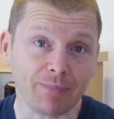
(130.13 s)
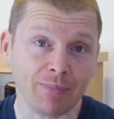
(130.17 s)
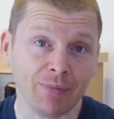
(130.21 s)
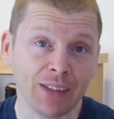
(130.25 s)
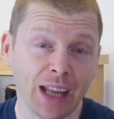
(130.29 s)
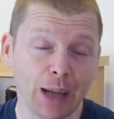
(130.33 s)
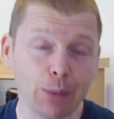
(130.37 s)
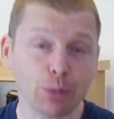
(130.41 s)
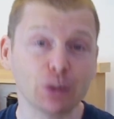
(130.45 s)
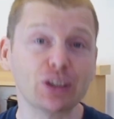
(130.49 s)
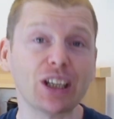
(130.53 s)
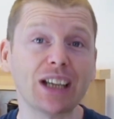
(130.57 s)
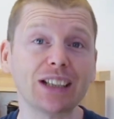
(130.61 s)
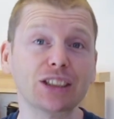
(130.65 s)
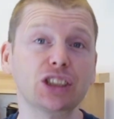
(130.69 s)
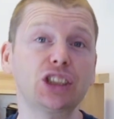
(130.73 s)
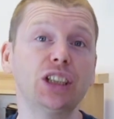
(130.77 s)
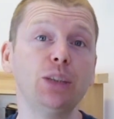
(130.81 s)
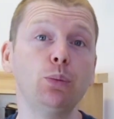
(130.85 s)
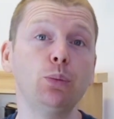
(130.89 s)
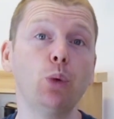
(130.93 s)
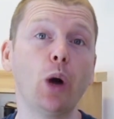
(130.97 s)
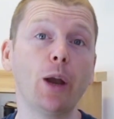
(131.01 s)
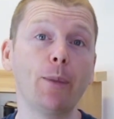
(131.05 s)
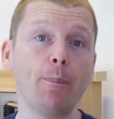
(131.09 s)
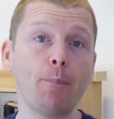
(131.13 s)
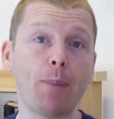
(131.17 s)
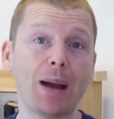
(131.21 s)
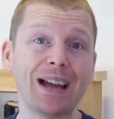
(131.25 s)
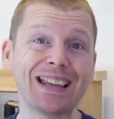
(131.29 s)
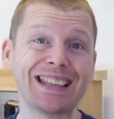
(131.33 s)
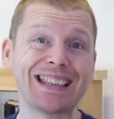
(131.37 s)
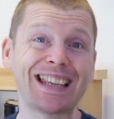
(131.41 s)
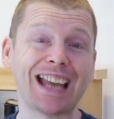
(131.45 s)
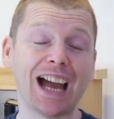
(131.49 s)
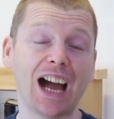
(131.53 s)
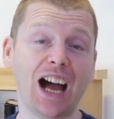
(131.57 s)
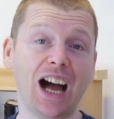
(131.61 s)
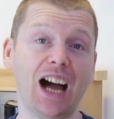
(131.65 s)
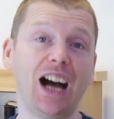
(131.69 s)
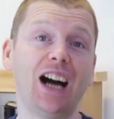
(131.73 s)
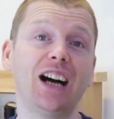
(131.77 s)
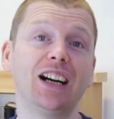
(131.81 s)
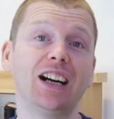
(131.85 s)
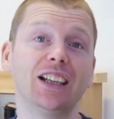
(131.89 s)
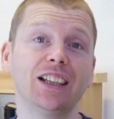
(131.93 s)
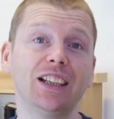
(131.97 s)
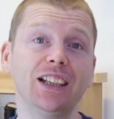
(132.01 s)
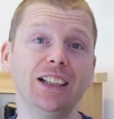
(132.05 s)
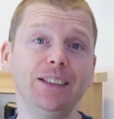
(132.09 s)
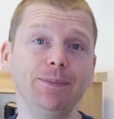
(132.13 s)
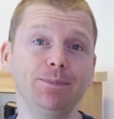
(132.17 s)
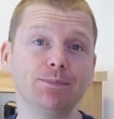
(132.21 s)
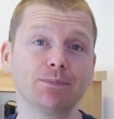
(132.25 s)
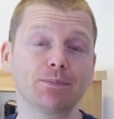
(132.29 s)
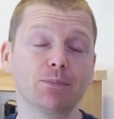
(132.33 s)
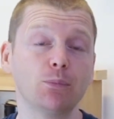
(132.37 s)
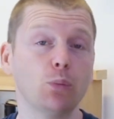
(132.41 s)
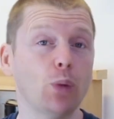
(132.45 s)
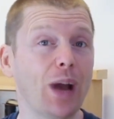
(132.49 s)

That was actually won by Carla.